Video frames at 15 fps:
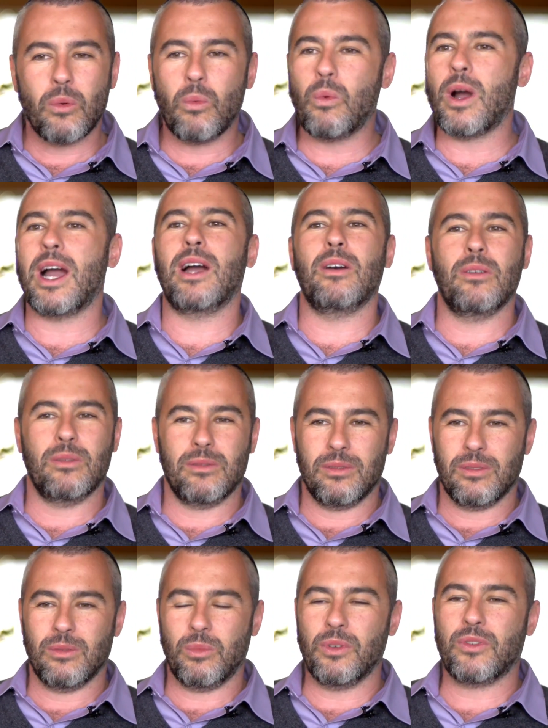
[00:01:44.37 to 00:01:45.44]
wow,
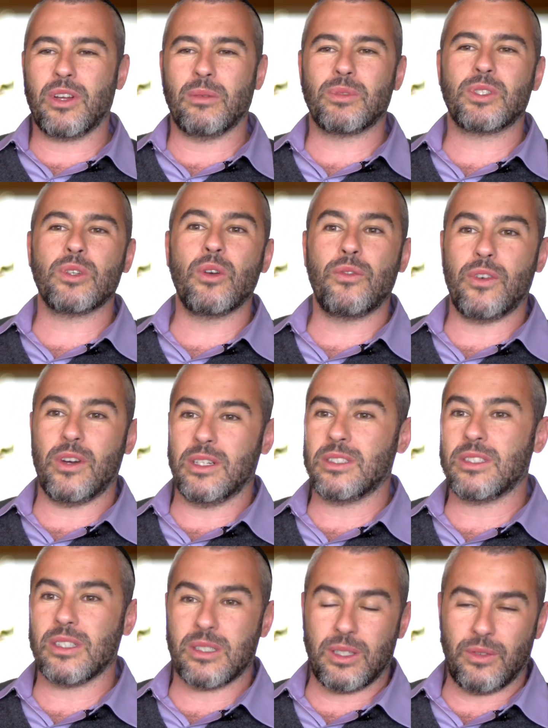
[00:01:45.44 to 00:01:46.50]
we've come so far in
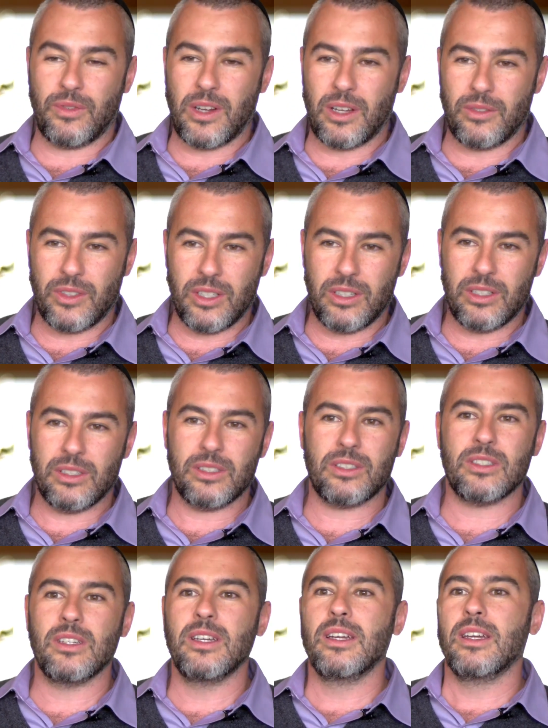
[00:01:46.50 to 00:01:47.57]
65
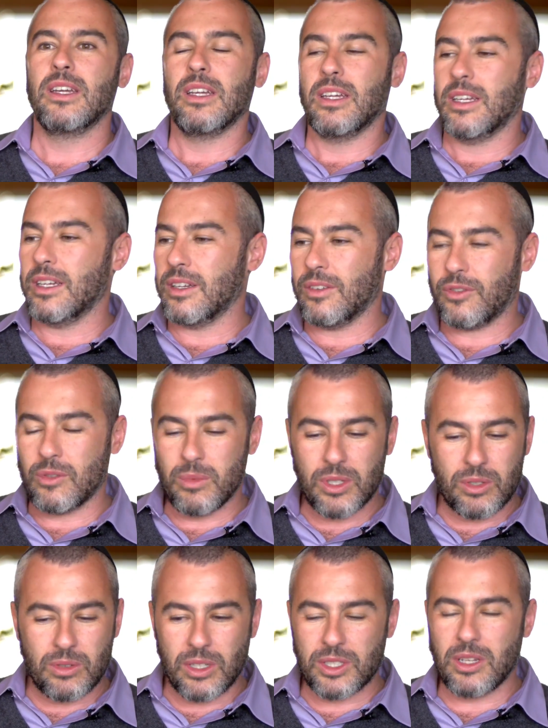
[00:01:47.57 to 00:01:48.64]
years from
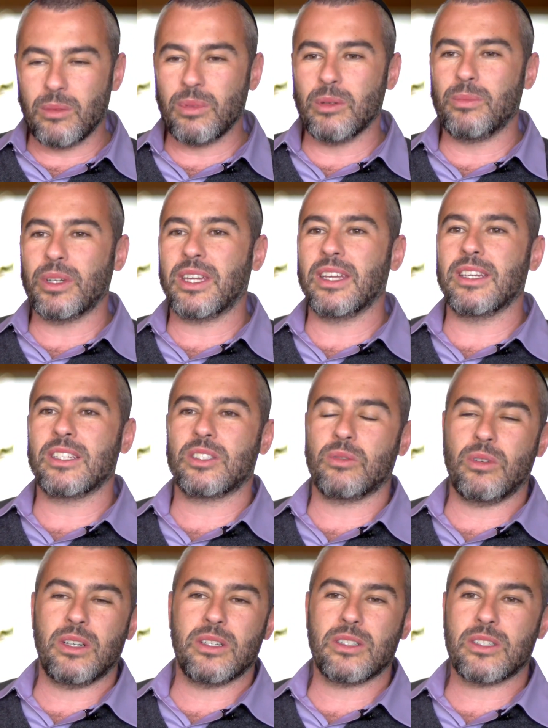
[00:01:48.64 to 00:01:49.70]
Israel's humble beginnings to
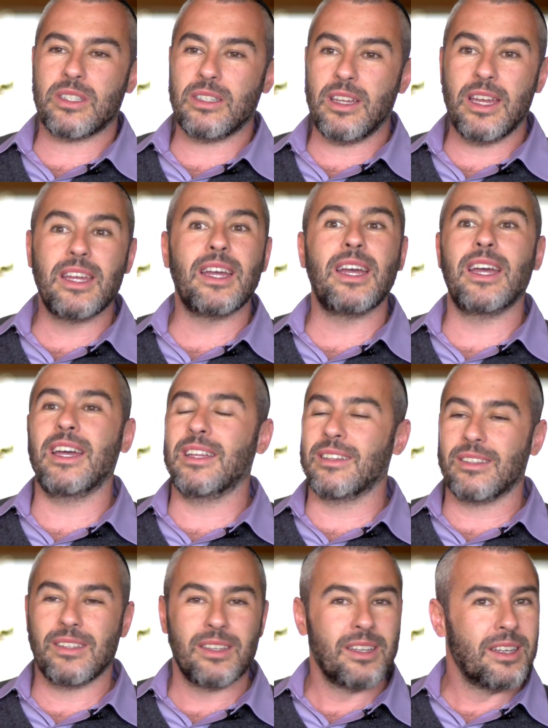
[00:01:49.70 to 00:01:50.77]
where it is today, and
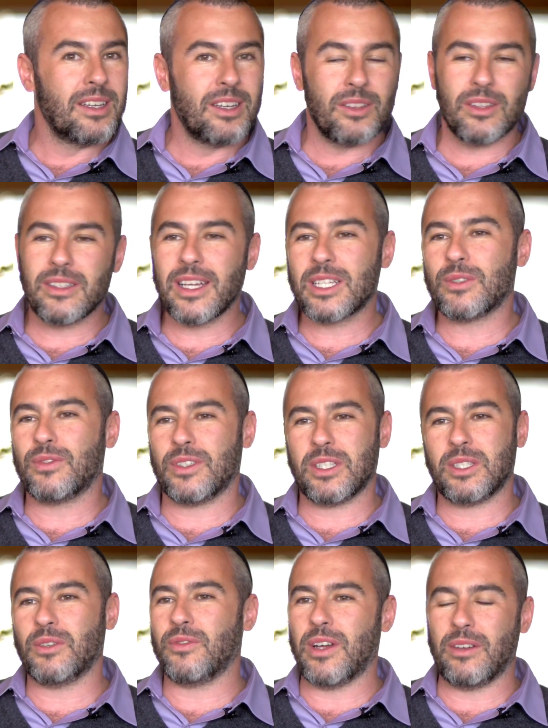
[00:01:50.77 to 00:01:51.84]
the next
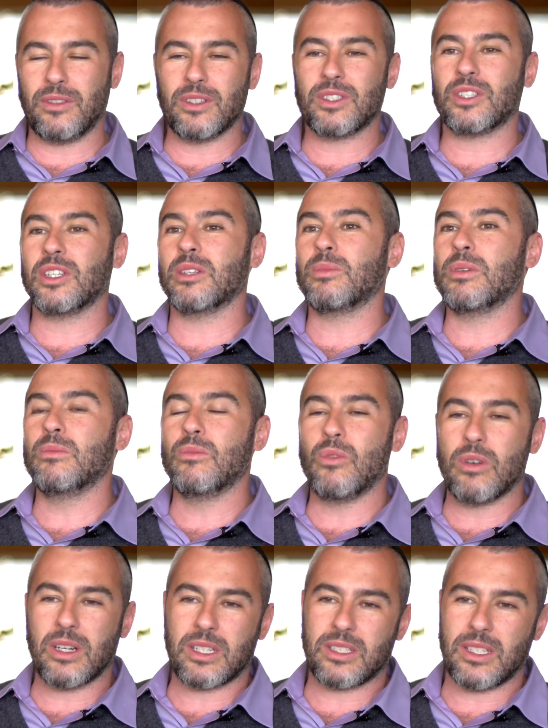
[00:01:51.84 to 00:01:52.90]
65 years are going to be
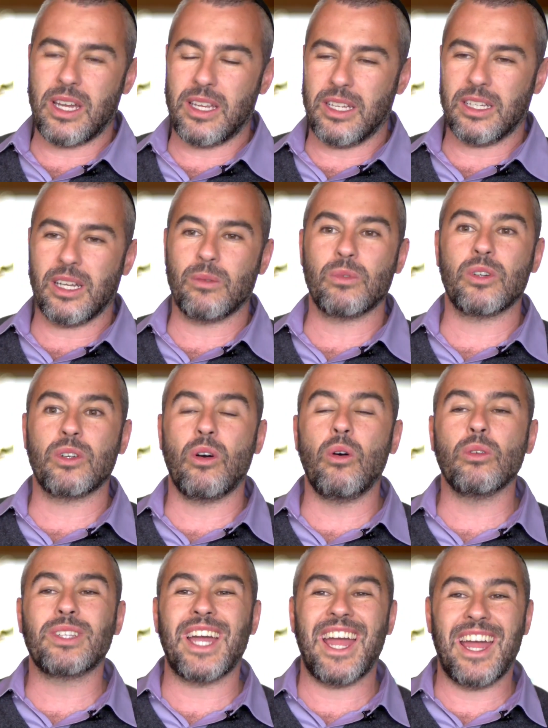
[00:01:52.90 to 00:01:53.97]
more exciting, and we're going to
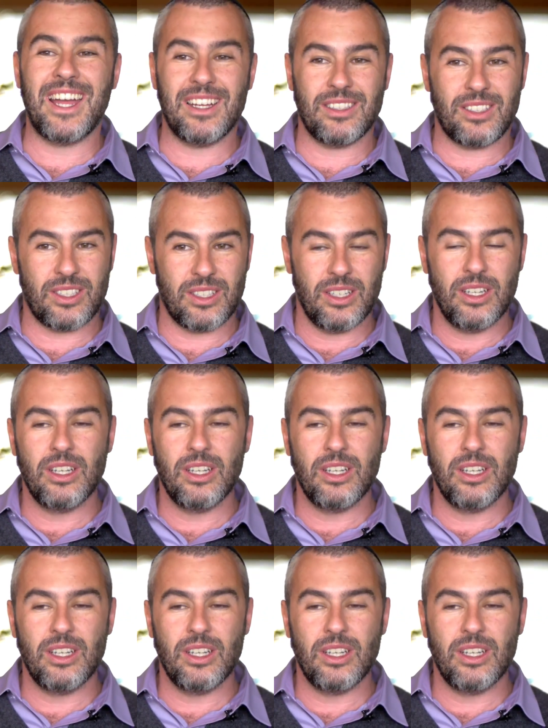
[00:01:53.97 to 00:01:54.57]
hold hands